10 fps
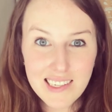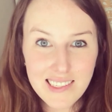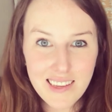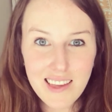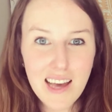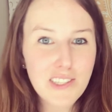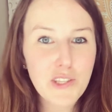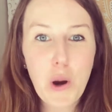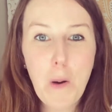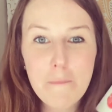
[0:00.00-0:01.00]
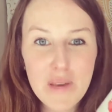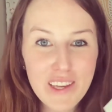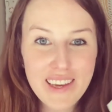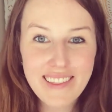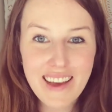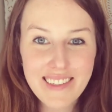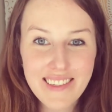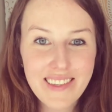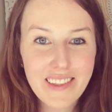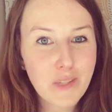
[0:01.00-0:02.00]
I said guys, there are a million
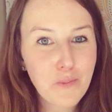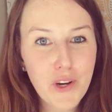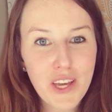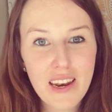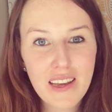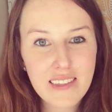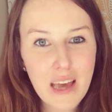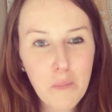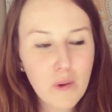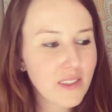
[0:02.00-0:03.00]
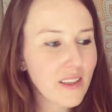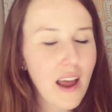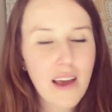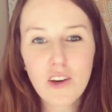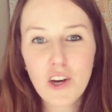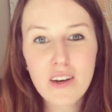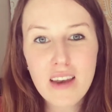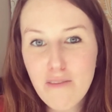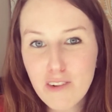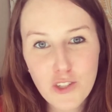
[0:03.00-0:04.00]
lessons in this book and examples that I could
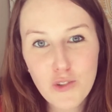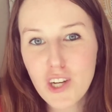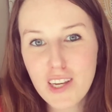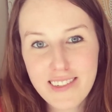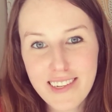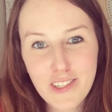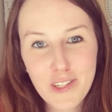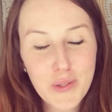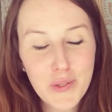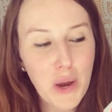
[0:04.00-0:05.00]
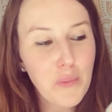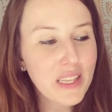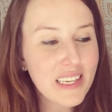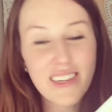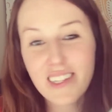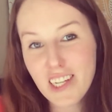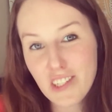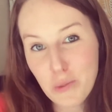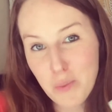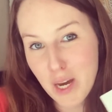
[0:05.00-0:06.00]
never do justice to, so I really
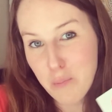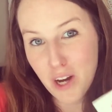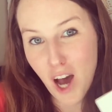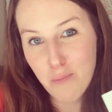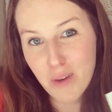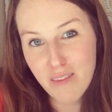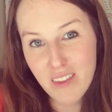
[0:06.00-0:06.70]
suggest you pick up a copy of